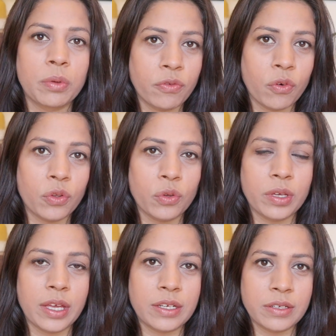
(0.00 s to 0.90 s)
before you
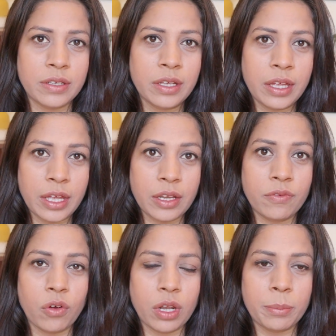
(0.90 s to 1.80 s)
get
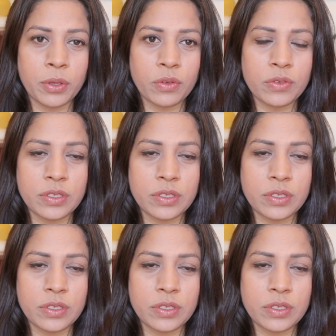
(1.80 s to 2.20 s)
involved,